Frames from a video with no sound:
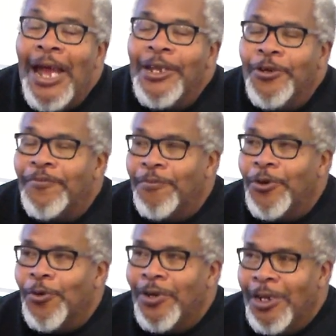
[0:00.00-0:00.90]
I knew
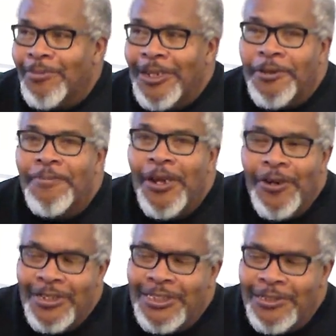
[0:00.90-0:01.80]
from growing up. Like, the
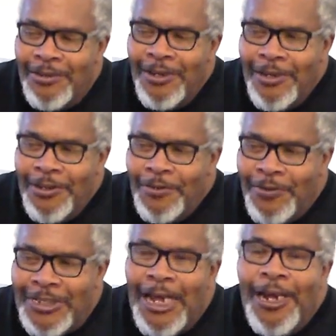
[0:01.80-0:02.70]
parents
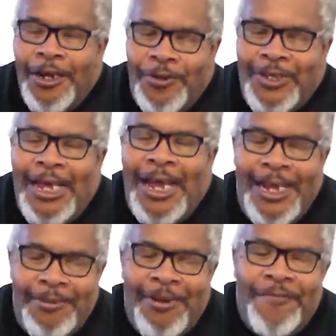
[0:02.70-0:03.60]
retired or
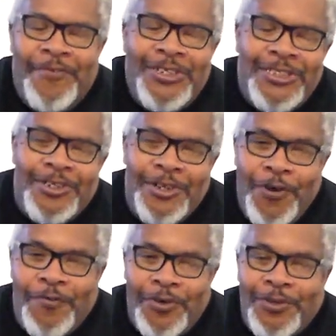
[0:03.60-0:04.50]
died and my friends
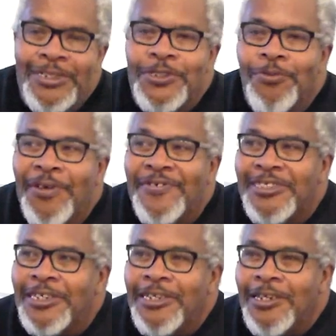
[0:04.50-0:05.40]
took over. So we've
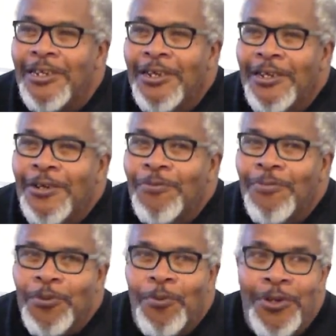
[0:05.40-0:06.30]
seen
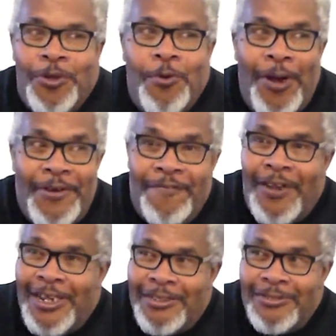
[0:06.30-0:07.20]
white
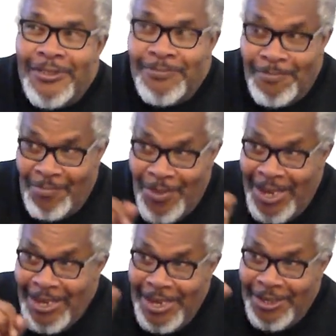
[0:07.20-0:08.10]
flight
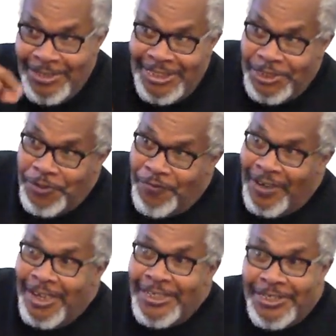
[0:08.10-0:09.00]
and now
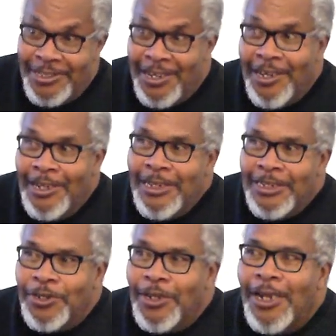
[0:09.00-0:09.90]
gentrification.
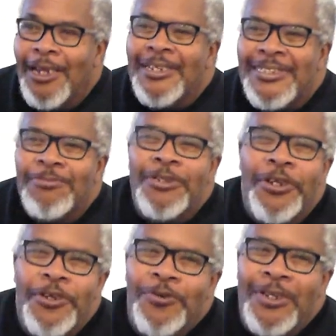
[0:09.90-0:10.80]
So some of
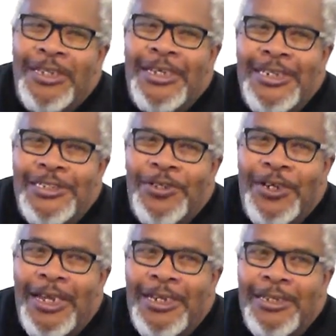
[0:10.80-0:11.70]
the newer things
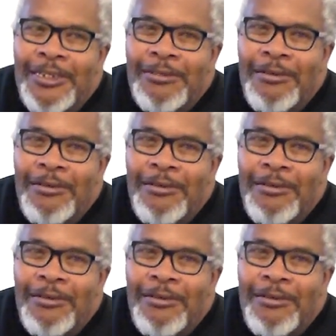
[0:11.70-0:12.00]
look at